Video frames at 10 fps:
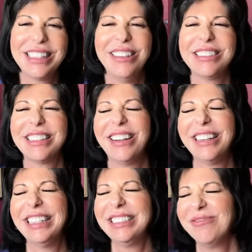
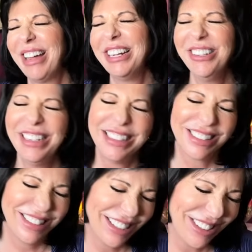Sorry. I know you guys
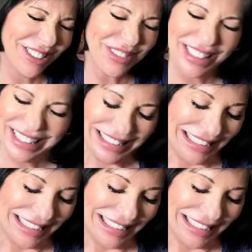are the goat, but...